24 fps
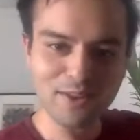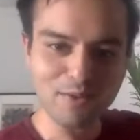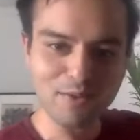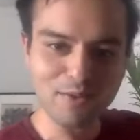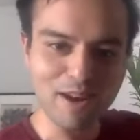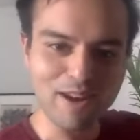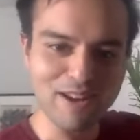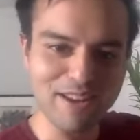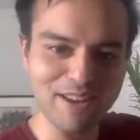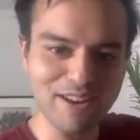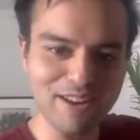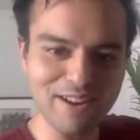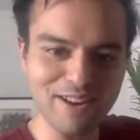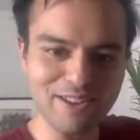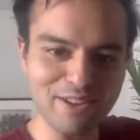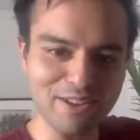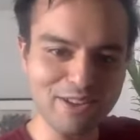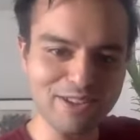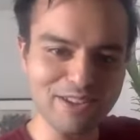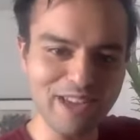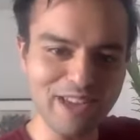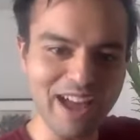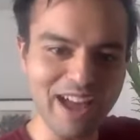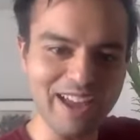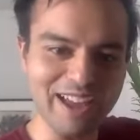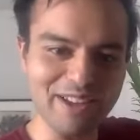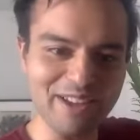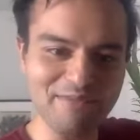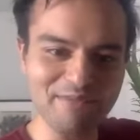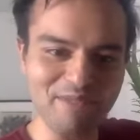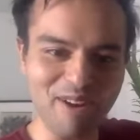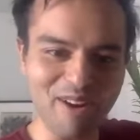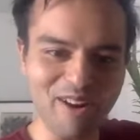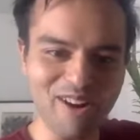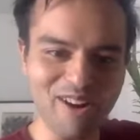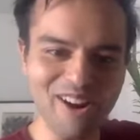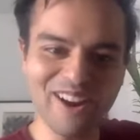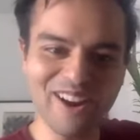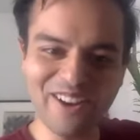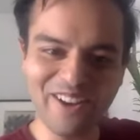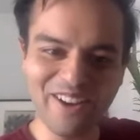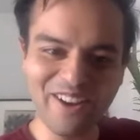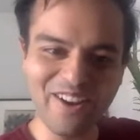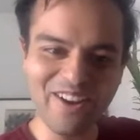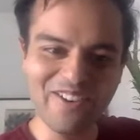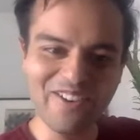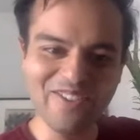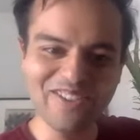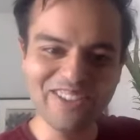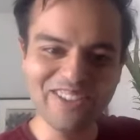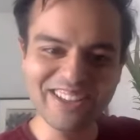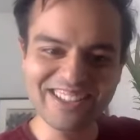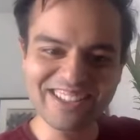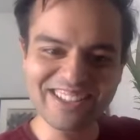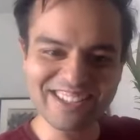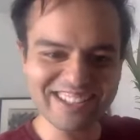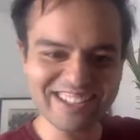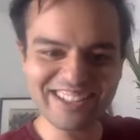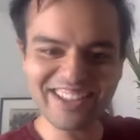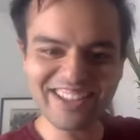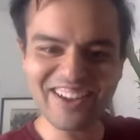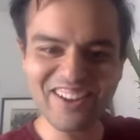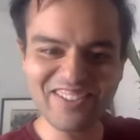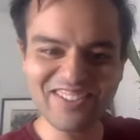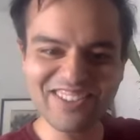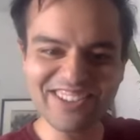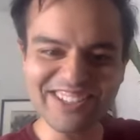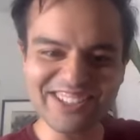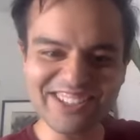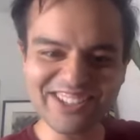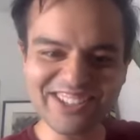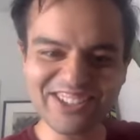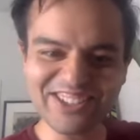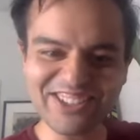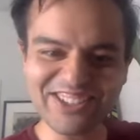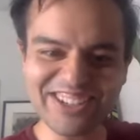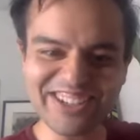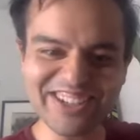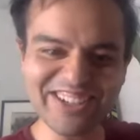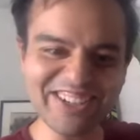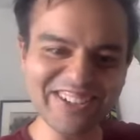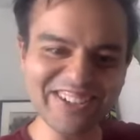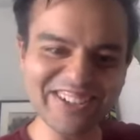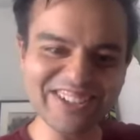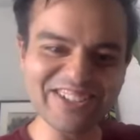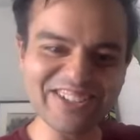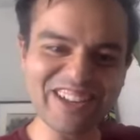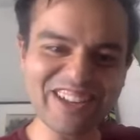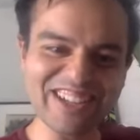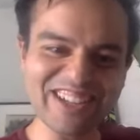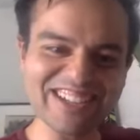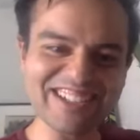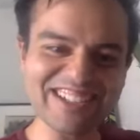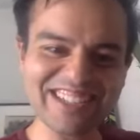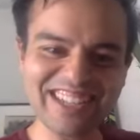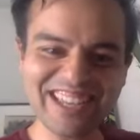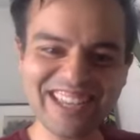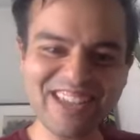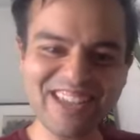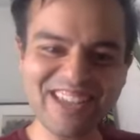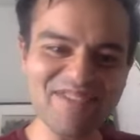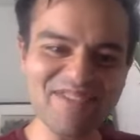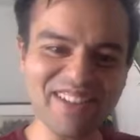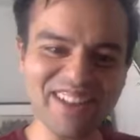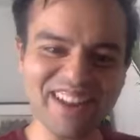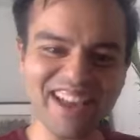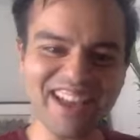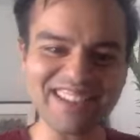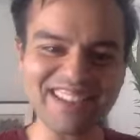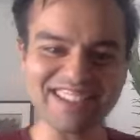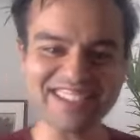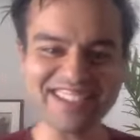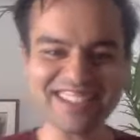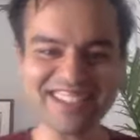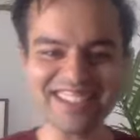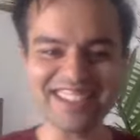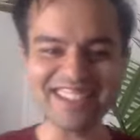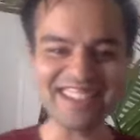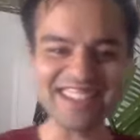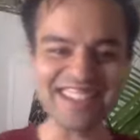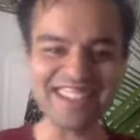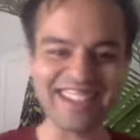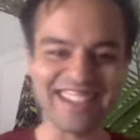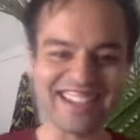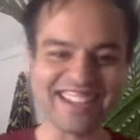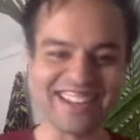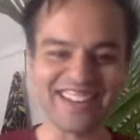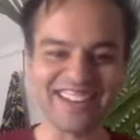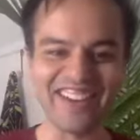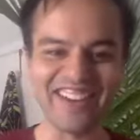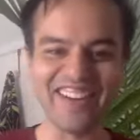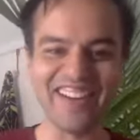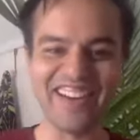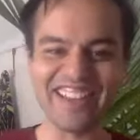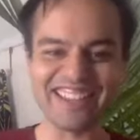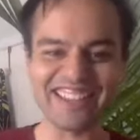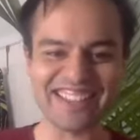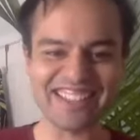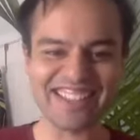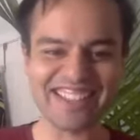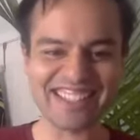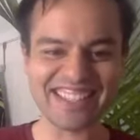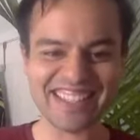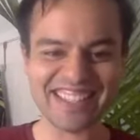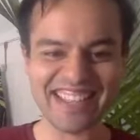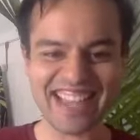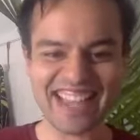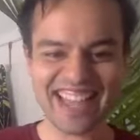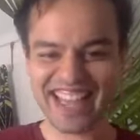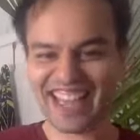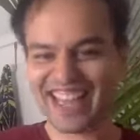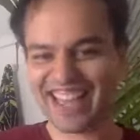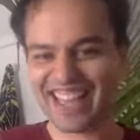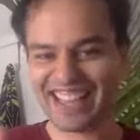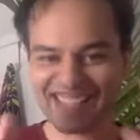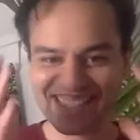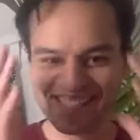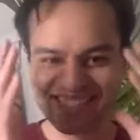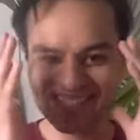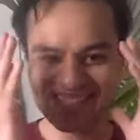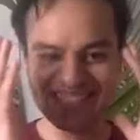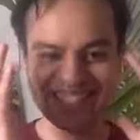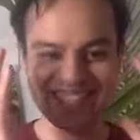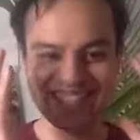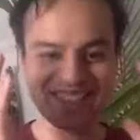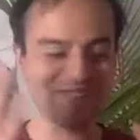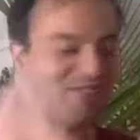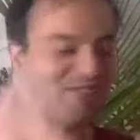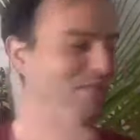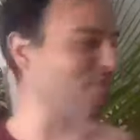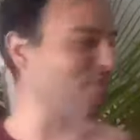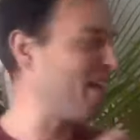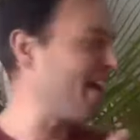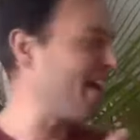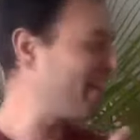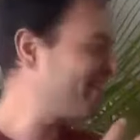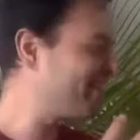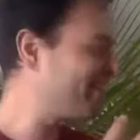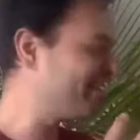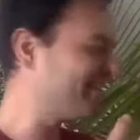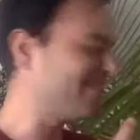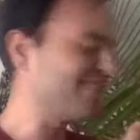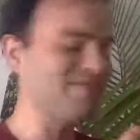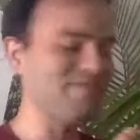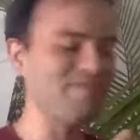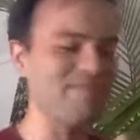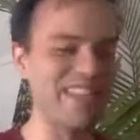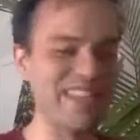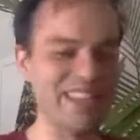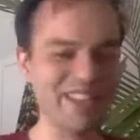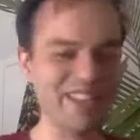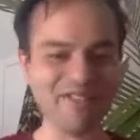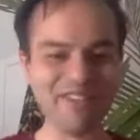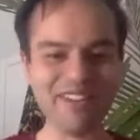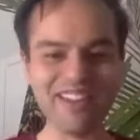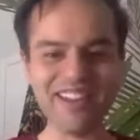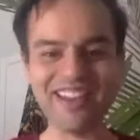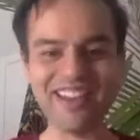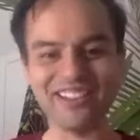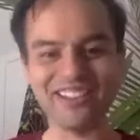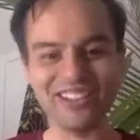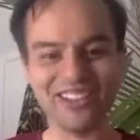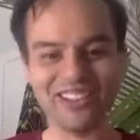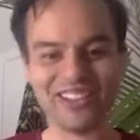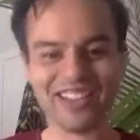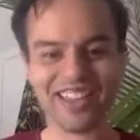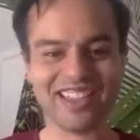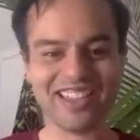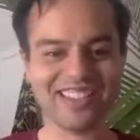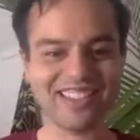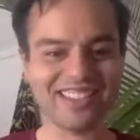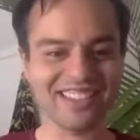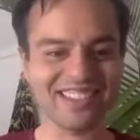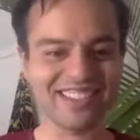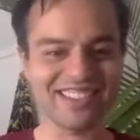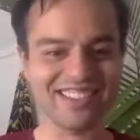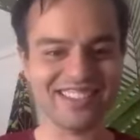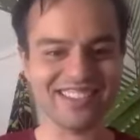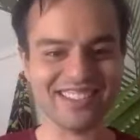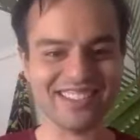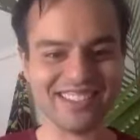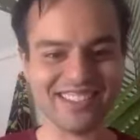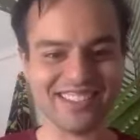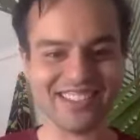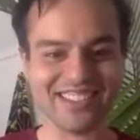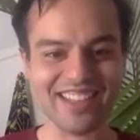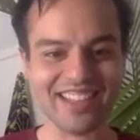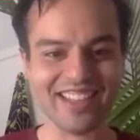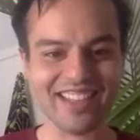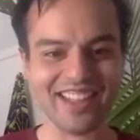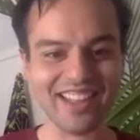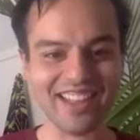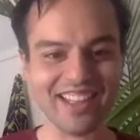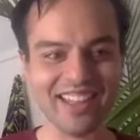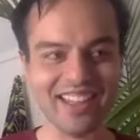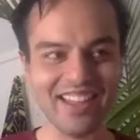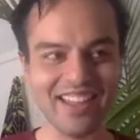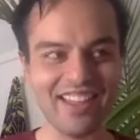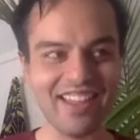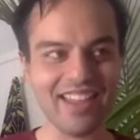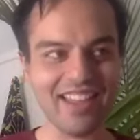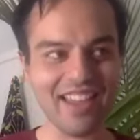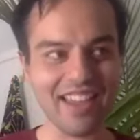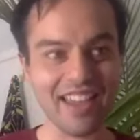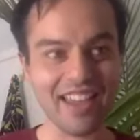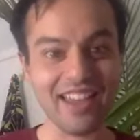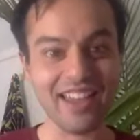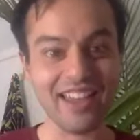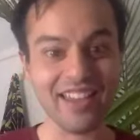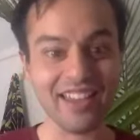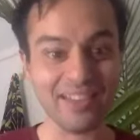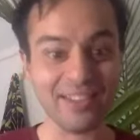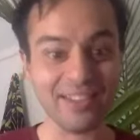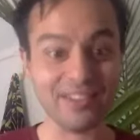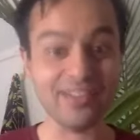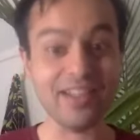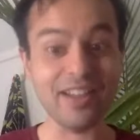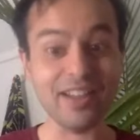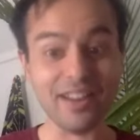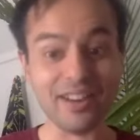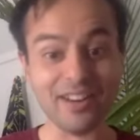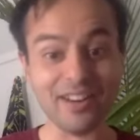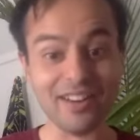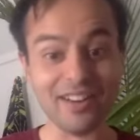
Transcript: right here, the dying part of this tree, or do I just keep it as it is? And it's just a reminder to me when I look at this. It's just like, hey, it's there.